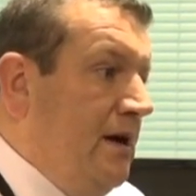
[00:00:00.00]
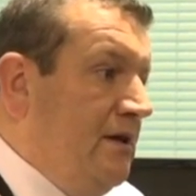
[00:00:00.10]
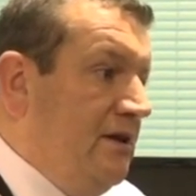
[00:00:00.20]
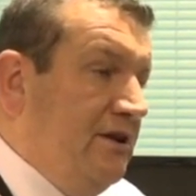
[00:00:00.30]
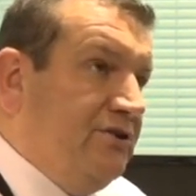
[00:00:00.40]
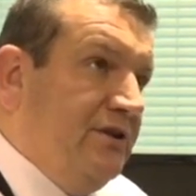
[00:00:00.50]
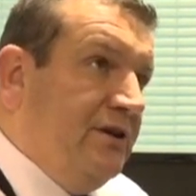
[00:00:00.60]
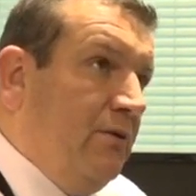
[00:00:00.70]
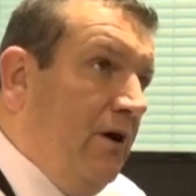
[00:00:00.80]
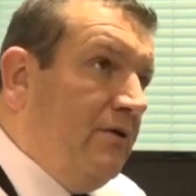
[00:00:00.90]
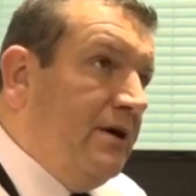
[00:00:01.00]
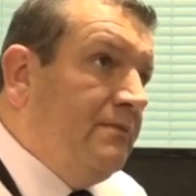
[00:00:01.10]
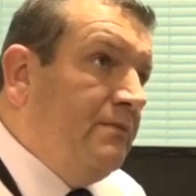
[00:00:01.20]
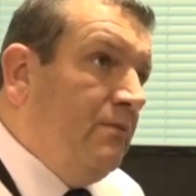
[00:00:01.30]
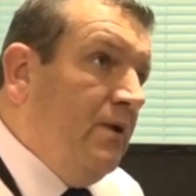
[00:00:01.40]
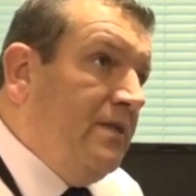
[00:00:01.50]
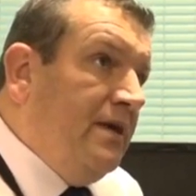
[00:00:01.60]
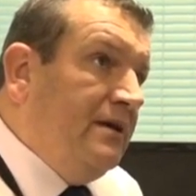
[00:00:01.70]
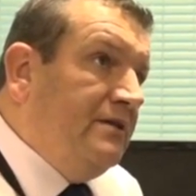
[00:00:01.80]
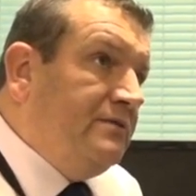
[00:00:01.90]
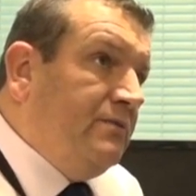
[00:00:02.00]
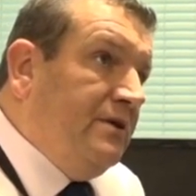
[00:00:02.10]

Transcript: in an initial inquiry, when there is